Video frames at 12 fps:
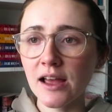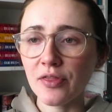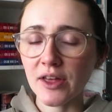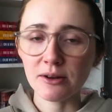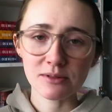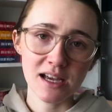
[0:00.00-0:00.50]

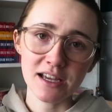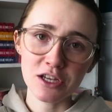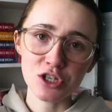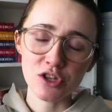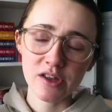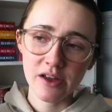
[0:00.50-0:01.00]
They don't like
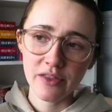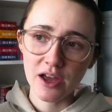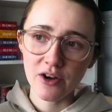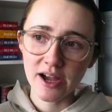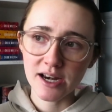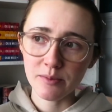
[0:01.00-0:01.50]
each other, they
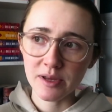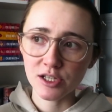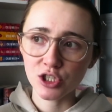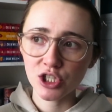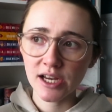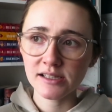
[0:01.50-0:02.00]
are
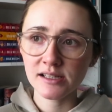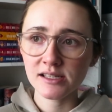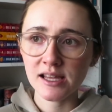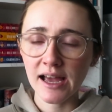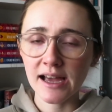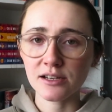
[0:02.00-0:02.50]
enemies. Jace is
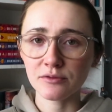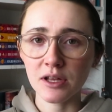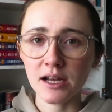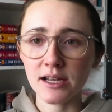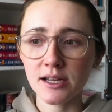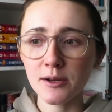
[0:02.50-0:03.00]
the head of,
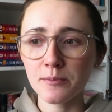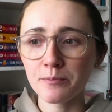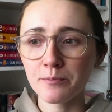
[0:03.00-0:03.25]
like,